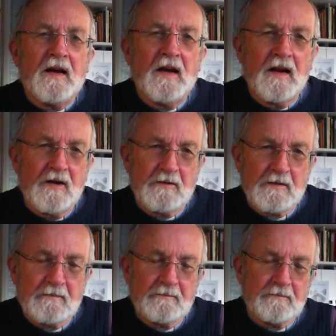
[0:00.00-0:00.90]
Hello.
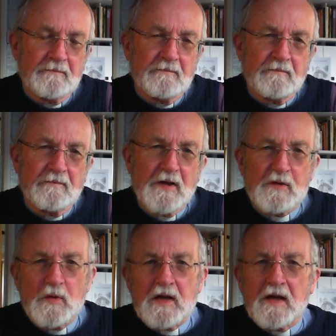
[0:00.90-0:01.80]

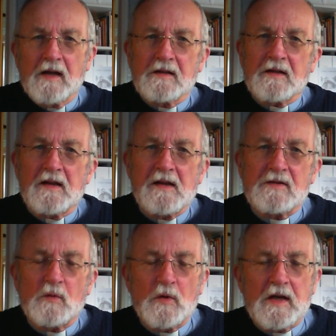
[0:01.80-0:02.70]
This weekend
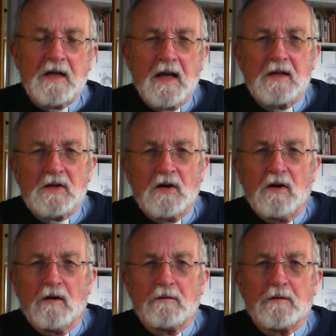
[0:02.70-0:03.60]
is the weekend
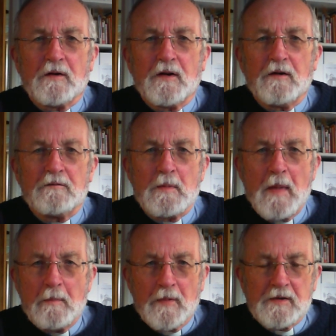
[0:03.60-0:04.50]
of
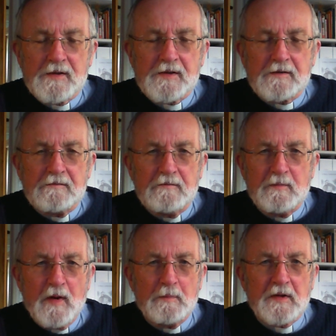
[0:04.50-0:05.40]
Remembrance,
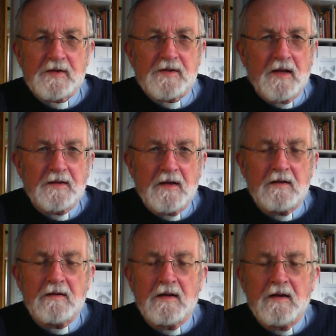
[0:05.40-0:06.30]
Remembrance
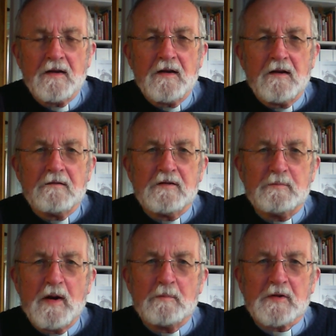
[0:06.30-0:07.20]
Sunday,
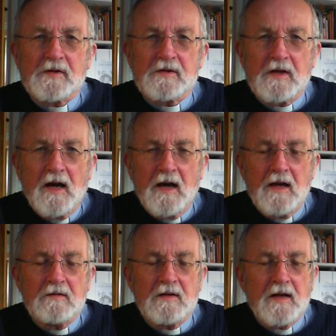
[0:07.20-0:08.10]
Remembrance
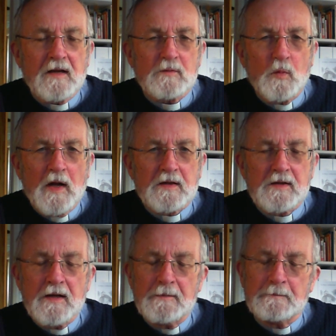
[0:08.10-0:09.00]
Tide the next
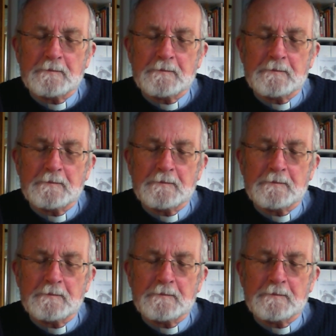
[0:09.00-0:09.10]
Wednesday.